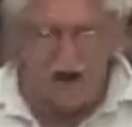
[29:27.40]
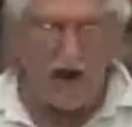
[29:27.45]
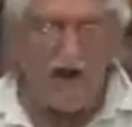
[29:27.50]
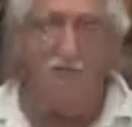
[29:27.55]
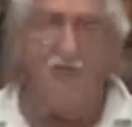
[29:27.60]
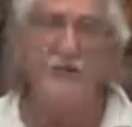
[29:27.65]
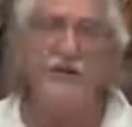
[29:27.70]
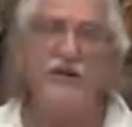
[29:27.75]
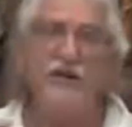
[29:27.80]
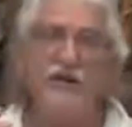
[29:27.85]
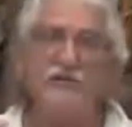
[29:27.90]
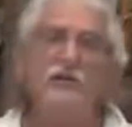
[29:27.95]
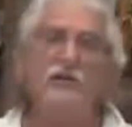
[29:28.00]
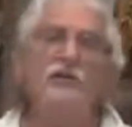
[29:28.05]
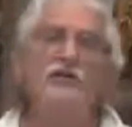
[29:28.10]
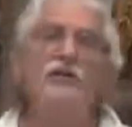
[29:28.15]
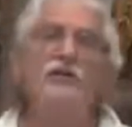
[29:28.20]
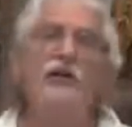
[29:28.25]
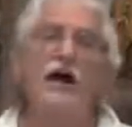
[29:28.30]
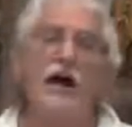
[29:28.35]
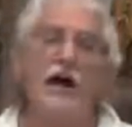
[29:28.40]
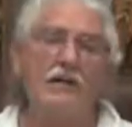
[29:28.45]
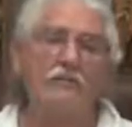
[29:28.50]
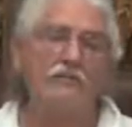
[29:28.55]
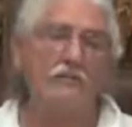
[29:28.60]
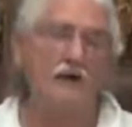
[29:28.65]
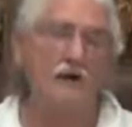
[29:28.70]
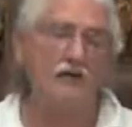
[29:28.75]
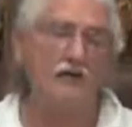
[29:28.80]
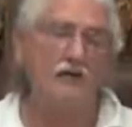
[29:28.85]
I'm just giving you
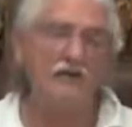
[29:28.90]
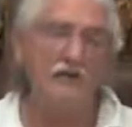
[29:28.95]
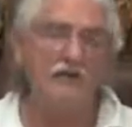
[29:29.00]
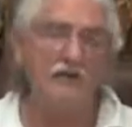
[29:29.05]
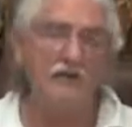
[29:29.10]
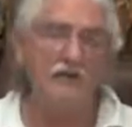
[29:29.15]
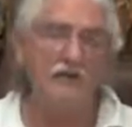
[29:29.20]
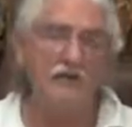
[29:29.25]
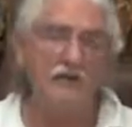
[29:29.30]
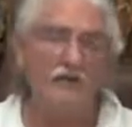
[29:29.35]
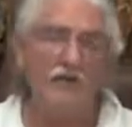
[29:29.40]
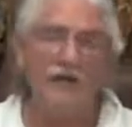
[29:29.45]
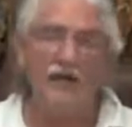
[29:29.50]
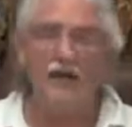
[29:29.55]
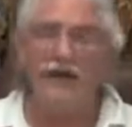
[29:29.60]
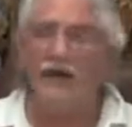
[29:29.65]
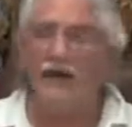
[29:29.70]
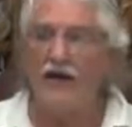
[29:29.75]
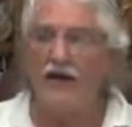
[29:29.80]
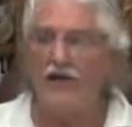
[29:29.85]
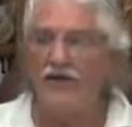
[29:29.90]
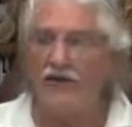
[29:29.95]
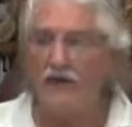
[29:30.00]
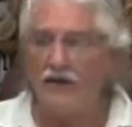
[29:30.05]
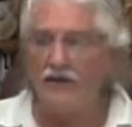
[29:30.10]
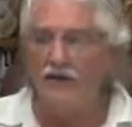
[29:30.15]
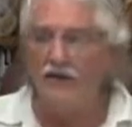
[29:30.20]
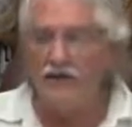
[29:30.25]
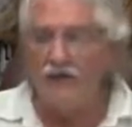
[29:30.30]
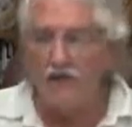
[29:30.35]
guideposts. And
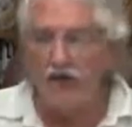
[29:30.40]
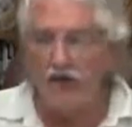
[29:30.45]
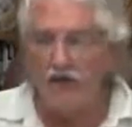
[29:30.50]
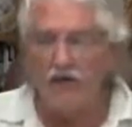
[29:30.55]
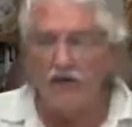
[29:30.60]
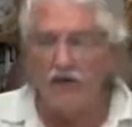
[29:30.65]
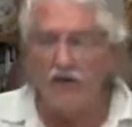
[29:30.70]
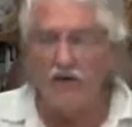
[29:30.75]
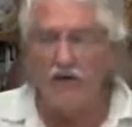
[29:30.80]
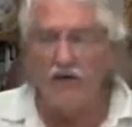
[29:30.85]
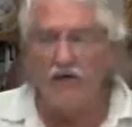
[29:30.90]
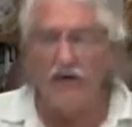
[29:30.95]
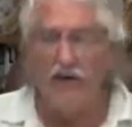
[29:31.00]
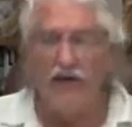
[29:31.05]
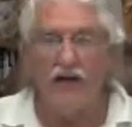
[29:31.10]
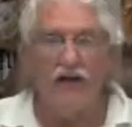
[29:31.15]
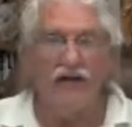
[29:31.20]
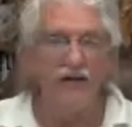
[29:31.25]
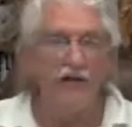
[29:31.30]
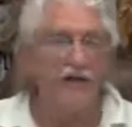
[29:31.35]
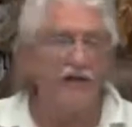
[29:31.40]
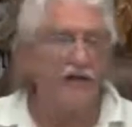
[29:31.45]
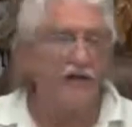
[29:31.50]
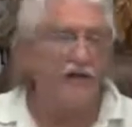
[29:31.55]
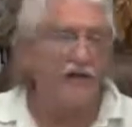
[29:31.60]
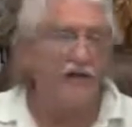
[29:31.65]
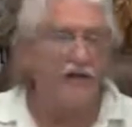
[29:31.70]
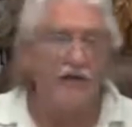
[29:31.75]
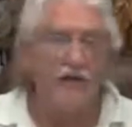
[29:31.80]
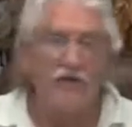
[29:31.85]
things that I've learned in
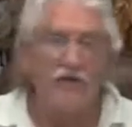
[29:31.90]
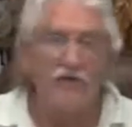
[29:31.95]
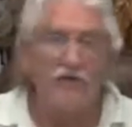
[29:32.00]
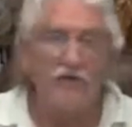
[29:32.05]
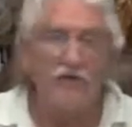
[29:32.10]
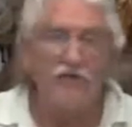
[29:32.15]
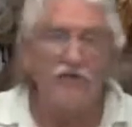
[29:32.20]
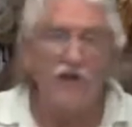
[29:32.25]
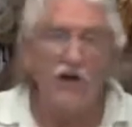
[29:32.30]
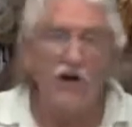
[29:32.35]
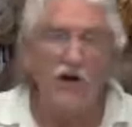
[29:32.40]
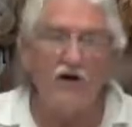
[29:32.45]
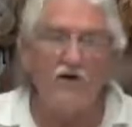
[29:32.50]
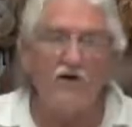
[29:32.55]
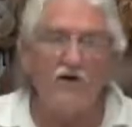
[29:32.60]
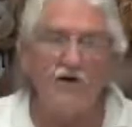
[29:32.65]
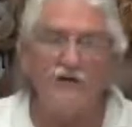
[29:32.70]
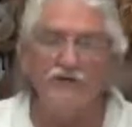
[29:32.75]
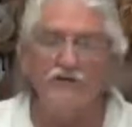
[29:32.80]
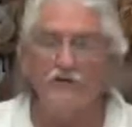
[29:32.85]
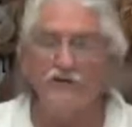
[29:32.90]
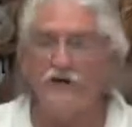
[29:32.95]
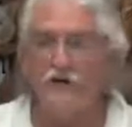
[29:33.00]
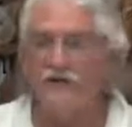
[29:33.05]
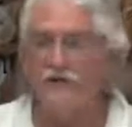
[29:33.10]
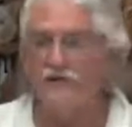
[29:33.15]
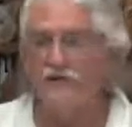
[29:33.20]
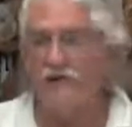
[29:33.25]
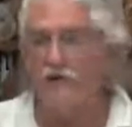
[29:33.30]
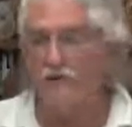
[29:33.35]
clinical work for all these
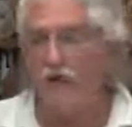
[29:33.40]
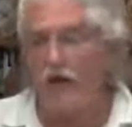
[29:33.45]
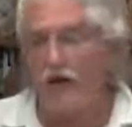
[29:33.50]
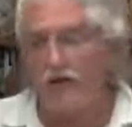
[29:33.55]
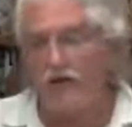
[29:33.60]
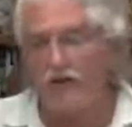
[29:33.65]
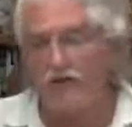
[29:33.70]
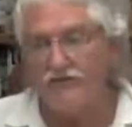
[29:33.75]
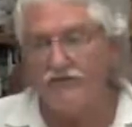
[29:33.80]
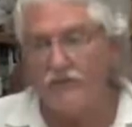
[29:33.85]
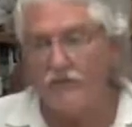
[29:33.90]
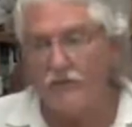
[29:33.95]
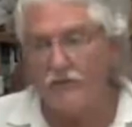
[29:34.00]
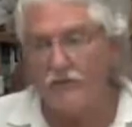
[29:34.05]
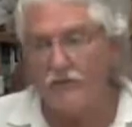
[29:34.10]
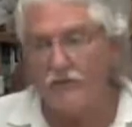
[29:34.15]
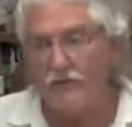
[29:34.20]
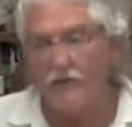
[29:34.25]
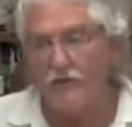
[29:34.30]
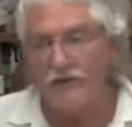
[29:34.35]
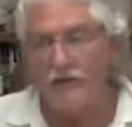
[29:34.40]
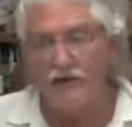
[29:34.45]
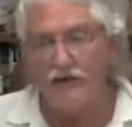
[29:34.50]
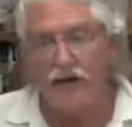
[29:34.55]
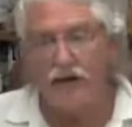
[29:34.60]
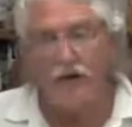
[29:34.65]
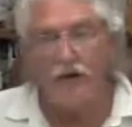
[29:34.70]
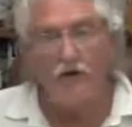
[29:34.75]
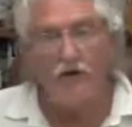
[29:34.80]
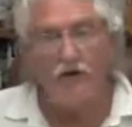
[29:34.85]
years, and what I've seen work and
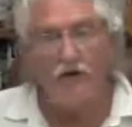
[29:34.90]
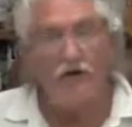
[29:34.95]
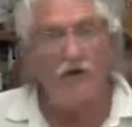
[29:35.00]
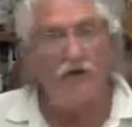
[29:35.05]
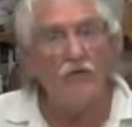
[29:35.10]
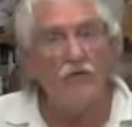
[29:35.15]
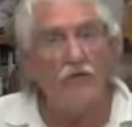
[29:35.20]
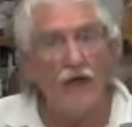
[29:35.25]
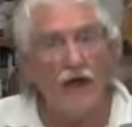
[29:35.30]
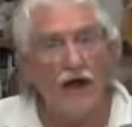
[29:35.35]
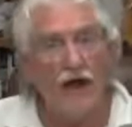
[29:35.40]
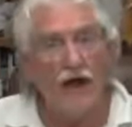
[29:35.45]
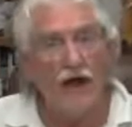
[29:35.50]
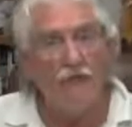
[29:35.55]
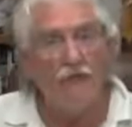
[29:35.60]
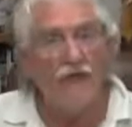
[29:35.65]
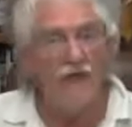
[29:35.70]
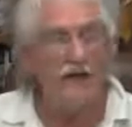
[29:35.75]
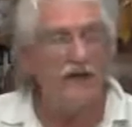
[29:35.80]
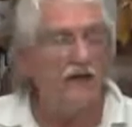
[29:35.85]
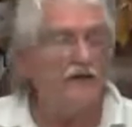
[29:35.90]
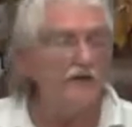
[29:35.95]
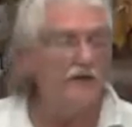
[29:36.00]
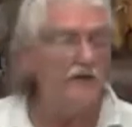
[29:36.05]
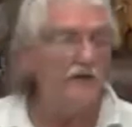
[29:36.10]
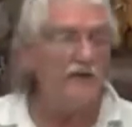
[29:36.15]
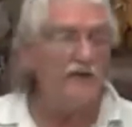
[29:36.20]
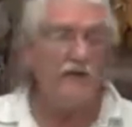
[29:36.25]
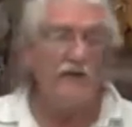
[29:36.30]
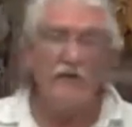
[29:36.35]
not work, and why,
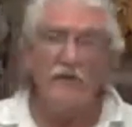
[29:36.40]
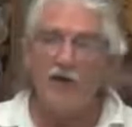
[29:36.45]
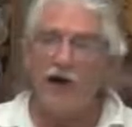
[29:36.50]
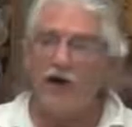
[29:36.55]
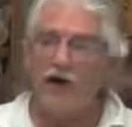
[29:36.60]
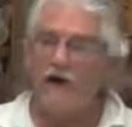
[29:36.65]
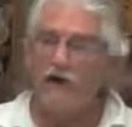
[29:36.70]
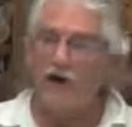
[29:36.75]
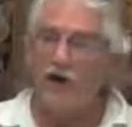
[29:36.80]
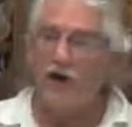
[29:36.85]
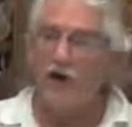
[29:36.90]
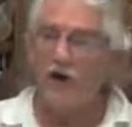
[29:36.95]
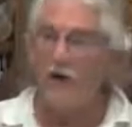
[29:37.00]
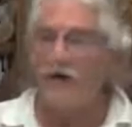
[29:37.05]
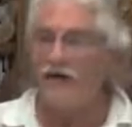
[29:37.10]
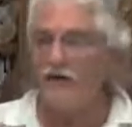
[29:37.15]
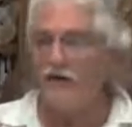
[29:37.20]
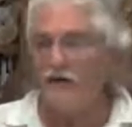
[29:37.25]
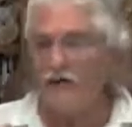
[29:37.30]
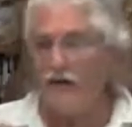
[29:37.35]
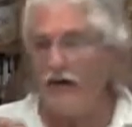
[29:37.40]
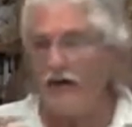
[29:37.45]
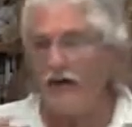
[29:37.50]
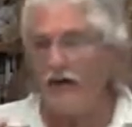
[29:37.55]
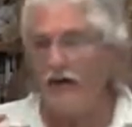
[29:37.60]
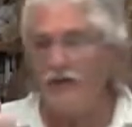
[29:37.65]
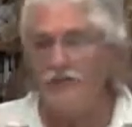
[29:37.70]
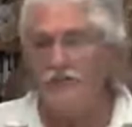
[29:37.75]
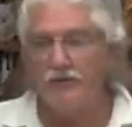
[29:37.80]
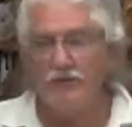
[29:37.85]
because
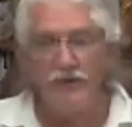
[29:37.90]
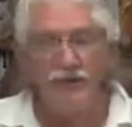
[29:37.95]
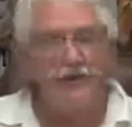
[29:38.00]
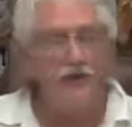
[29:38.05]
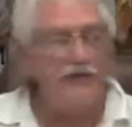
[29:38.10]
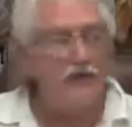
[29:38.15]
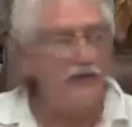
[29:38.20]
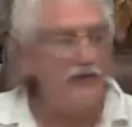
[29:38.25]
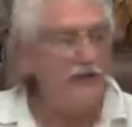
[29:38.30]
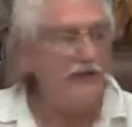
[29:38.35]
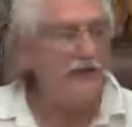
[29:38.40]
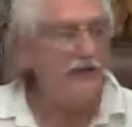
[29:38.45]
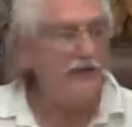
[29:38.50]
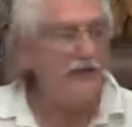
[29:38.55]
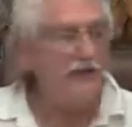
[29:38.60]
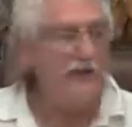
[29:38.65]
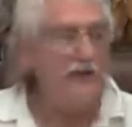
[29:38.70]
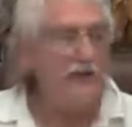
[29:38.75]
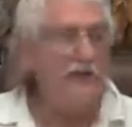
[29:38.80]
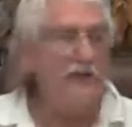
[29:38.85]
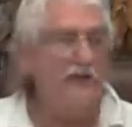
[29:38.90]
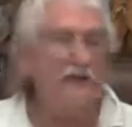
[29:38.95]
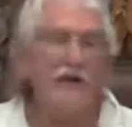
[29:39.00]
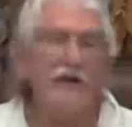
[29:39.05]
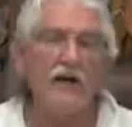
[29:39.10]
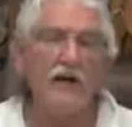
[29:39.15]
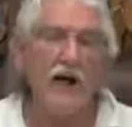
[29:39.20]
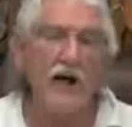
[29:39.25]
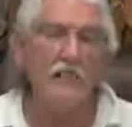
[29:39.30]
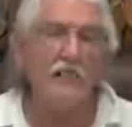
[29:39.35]
my expertise comes in taking
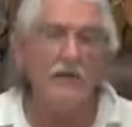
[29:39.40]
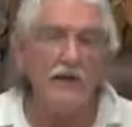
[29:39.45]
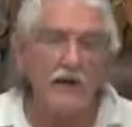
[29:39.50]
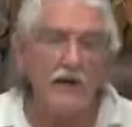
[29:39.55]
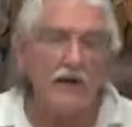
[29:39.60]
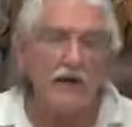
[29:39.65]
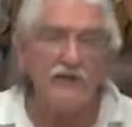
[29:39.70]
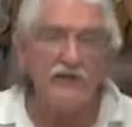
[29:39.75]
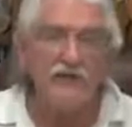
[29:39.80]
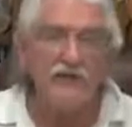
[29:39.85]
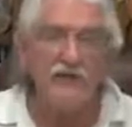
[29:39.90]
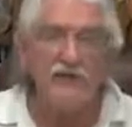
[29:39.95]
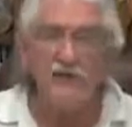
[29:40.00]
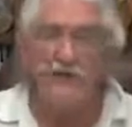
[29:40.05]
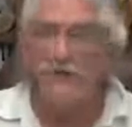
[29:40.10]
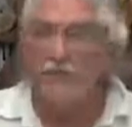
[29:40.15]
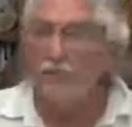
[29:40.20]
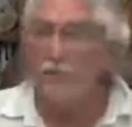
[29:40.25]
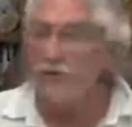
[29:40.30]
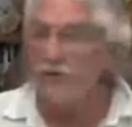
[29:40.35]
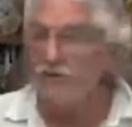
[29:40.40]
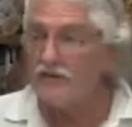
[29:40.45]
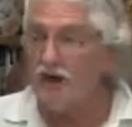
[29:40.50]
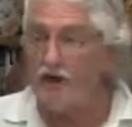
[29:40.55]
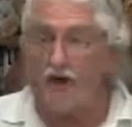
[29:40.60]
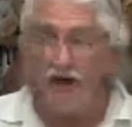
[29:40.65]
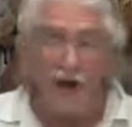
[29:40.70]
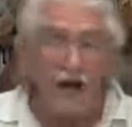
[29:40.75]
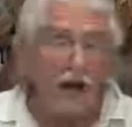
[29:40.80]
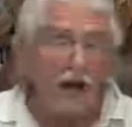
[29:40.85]
the complex, because
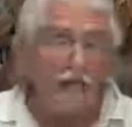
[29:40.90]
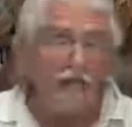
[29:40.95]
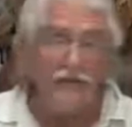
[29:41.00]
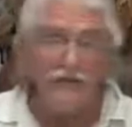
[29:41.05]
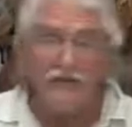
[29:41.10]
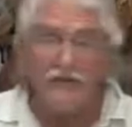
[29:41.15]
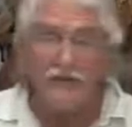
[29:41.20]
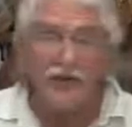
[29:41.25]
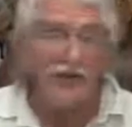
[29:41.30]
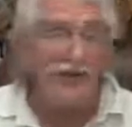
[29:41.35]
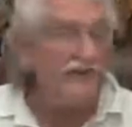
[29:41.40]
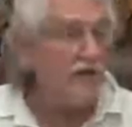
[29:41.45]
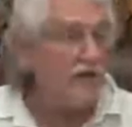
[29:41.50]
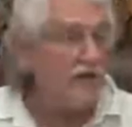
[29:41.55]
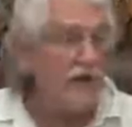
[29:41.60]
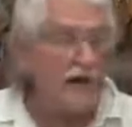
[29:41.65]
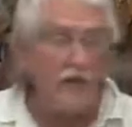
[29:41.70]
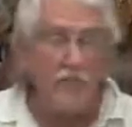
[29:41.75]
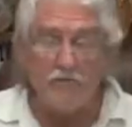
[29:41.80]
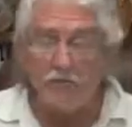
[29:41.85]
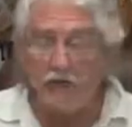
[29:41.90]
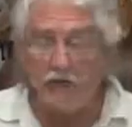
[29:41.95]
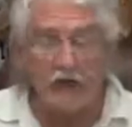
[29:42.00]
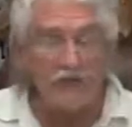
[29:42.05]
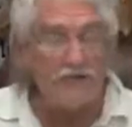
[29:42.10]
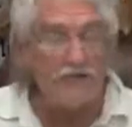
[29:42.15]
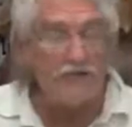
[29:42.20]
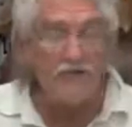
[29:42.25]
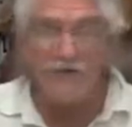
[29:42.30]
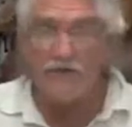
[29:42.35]
I love to study the
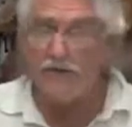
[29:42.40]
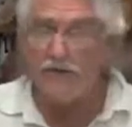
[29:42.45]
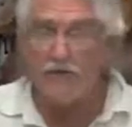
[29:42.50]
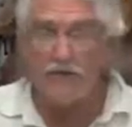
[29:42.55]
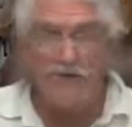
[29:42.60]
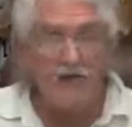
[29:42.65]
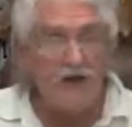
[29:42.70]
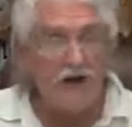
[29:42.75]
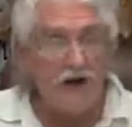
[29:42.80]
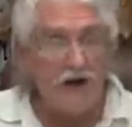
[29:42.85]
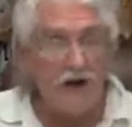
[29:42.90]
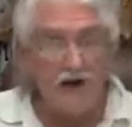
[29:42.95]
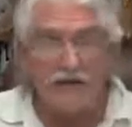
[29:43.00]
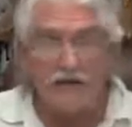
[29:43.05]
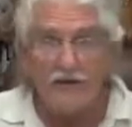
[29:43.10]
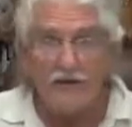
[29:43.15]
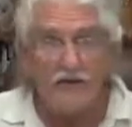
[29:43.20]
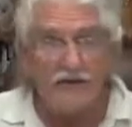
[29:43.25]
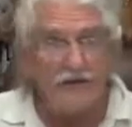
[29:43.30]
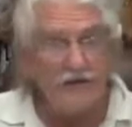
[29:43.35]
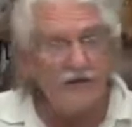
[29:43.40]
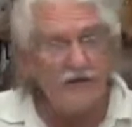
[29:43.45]
complex, believe it or not.